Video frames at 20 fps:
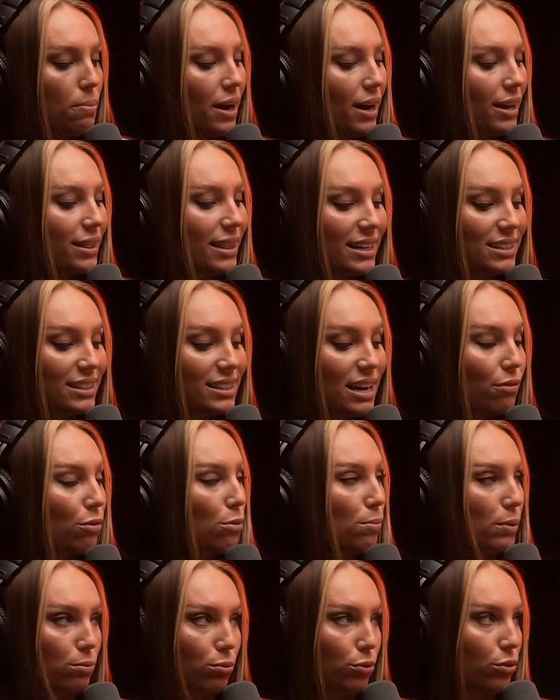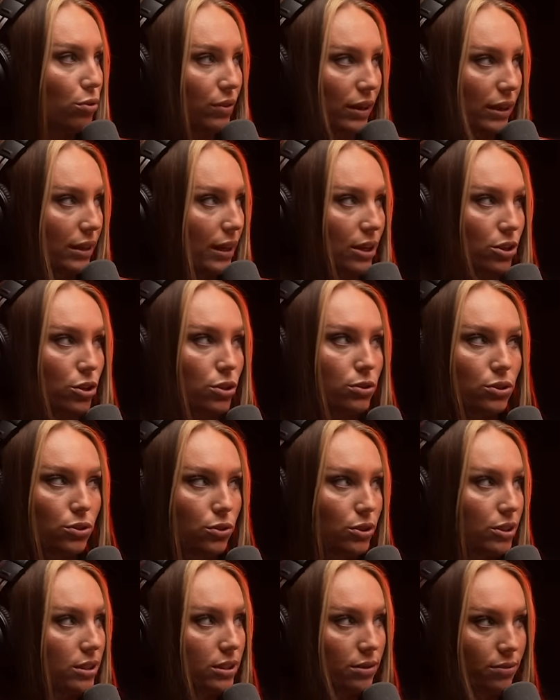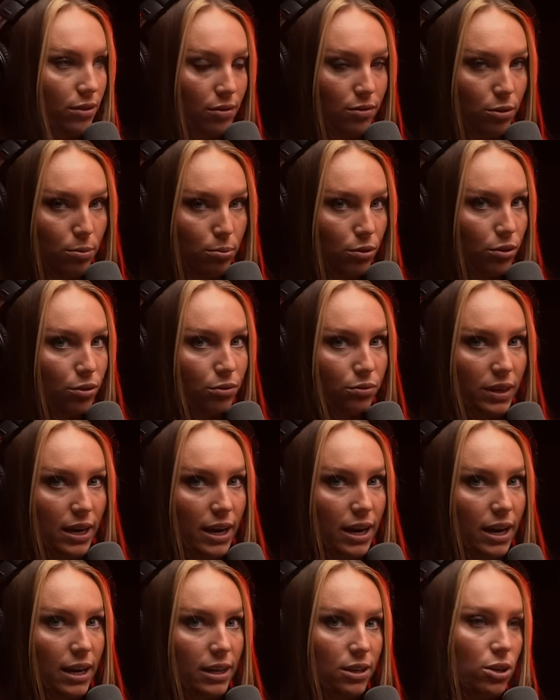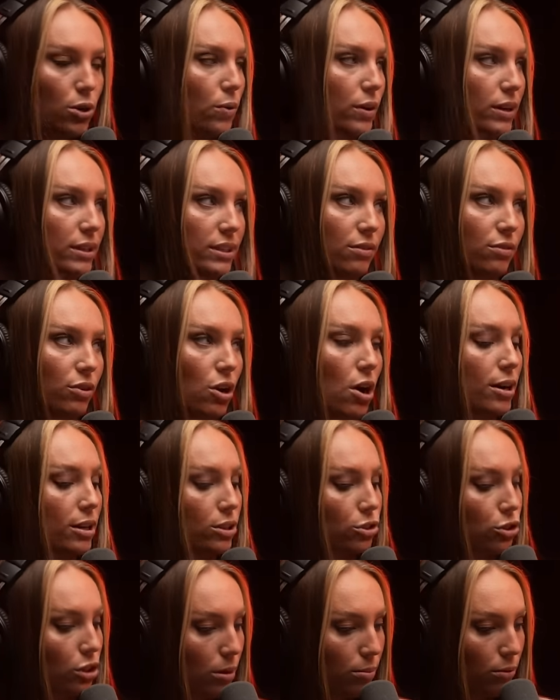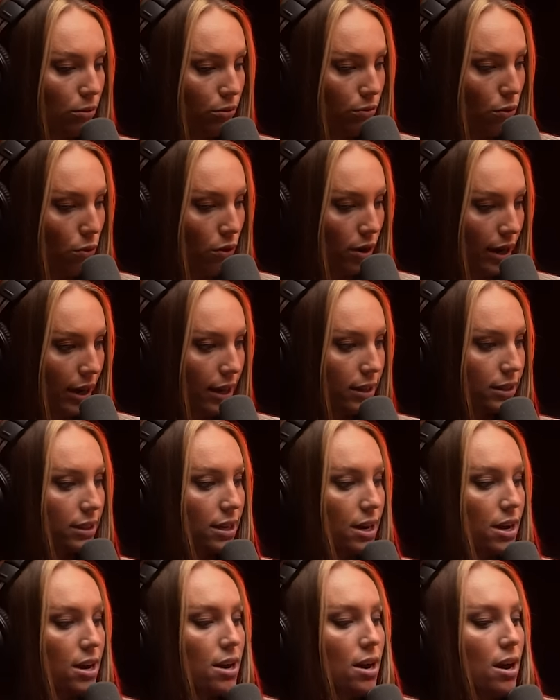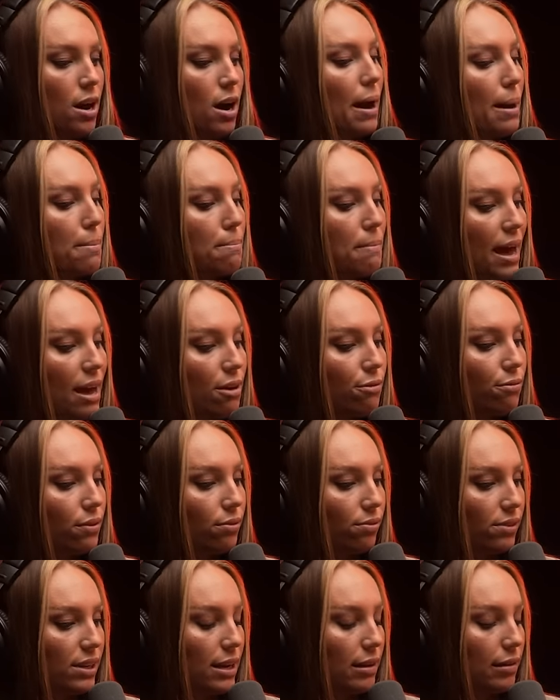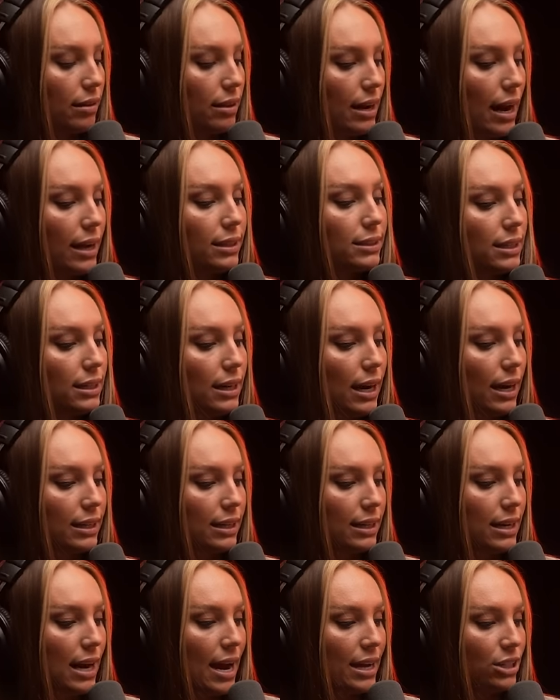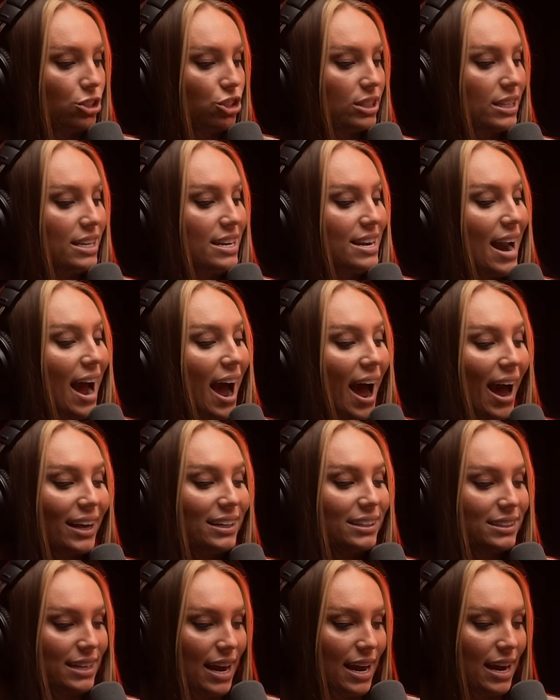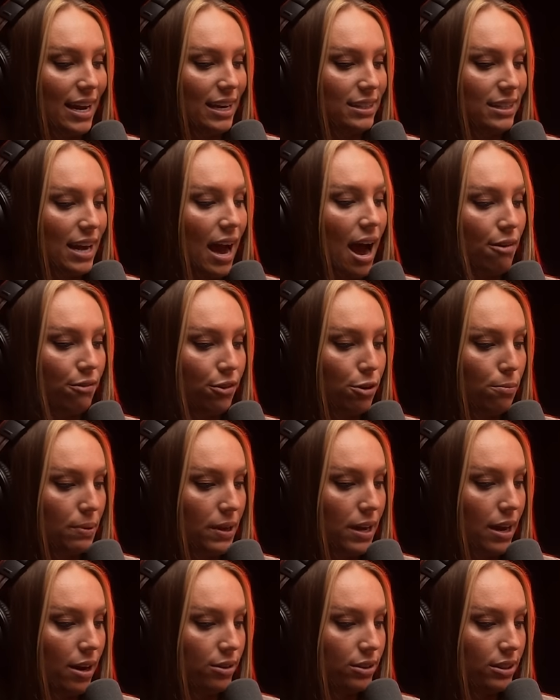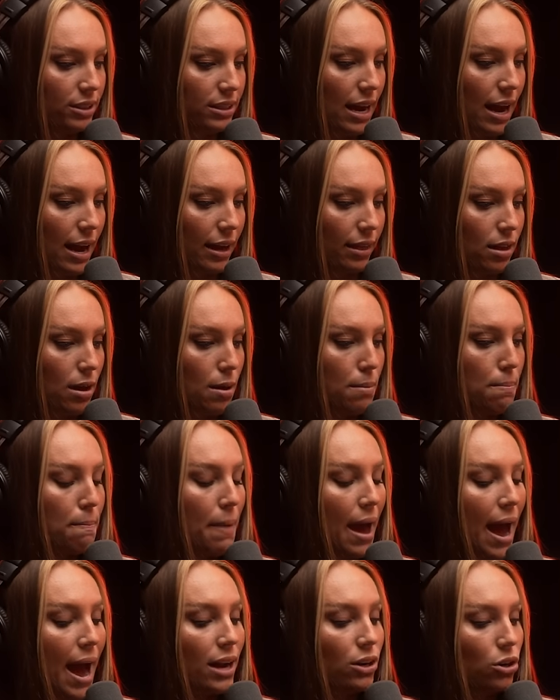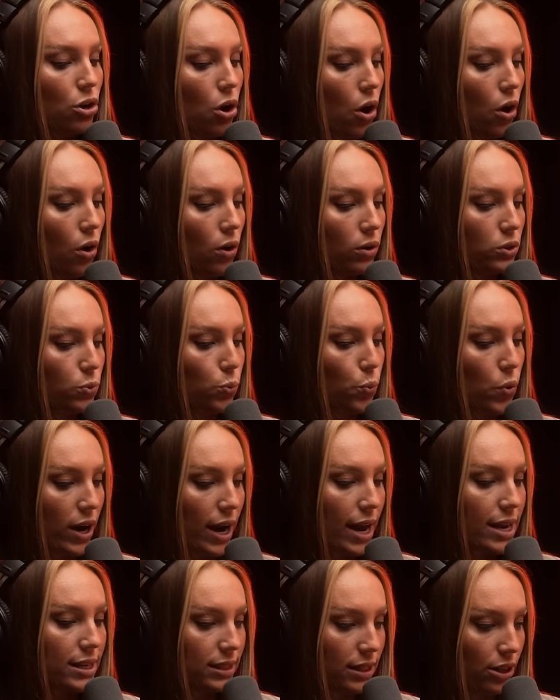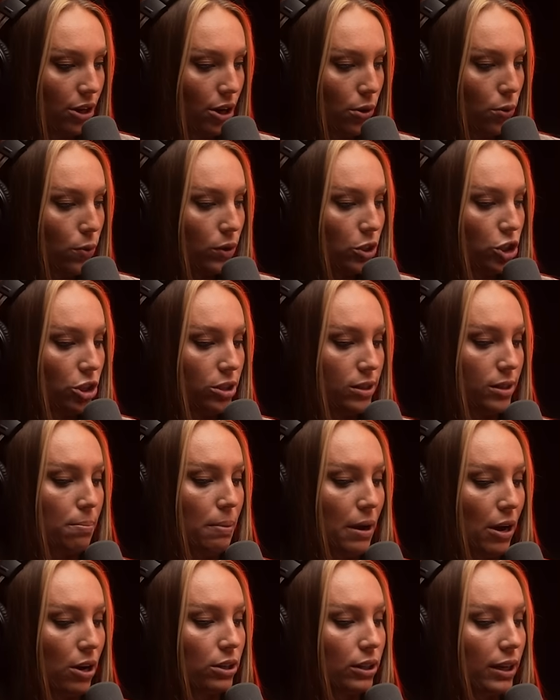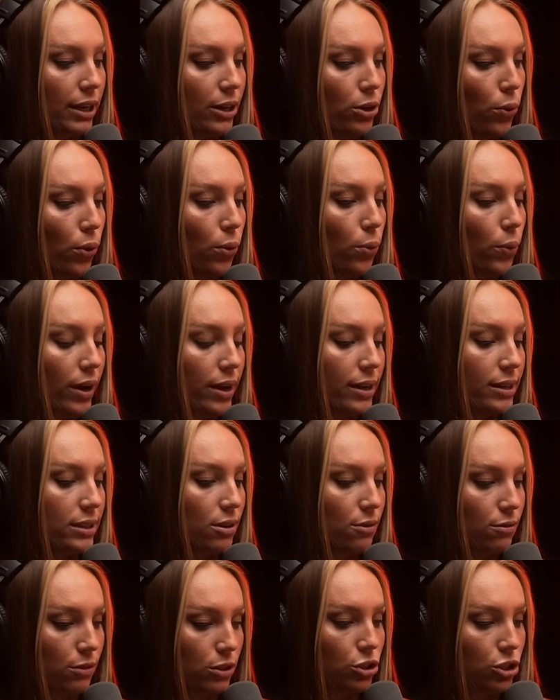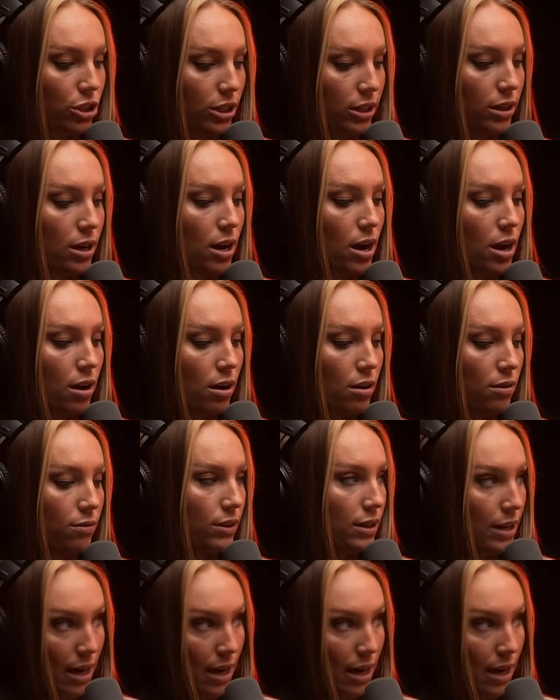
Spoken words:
But that's never been proven. Like, no sources have ever proved it. No one has ever gotten in trouble for it. By May 15th, 1999, just 9 days after Pierre's death, a man calls 180, which is apparently Norway's version of